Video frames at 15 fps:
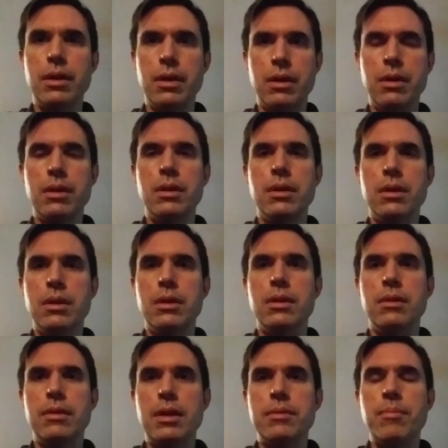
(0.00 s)

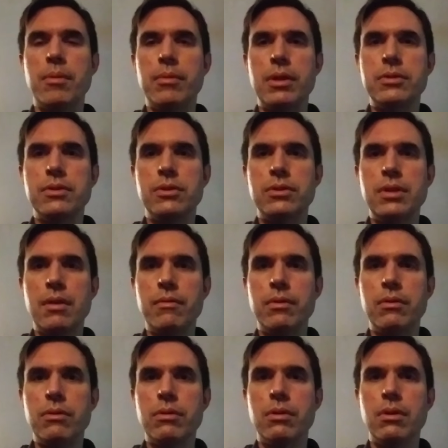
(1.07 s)
Remember that's the
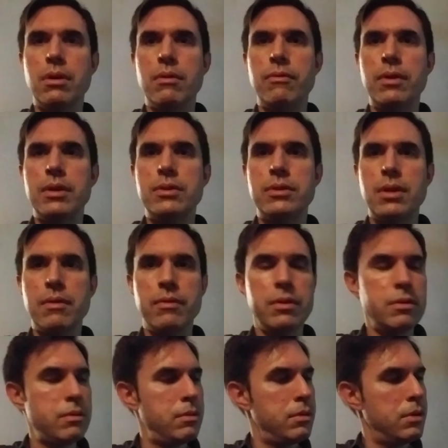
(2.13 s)
7th of
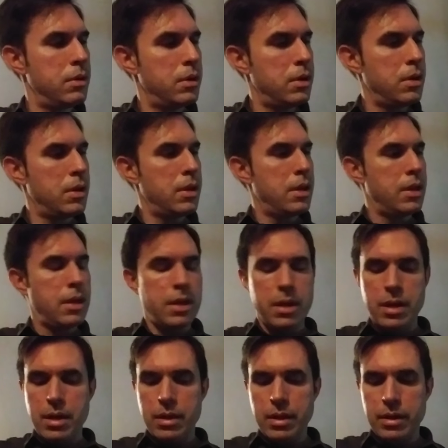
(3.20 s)
A7.